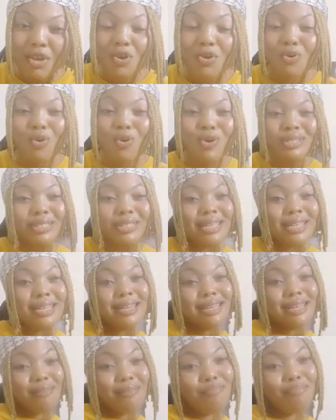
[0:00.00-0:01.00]
your
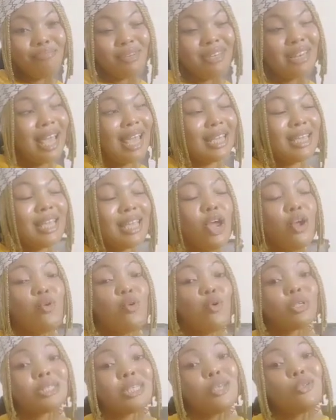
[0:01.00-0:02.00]
skin, they like
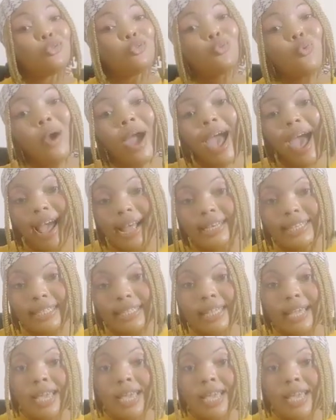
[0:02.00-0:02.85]
your skin too hard,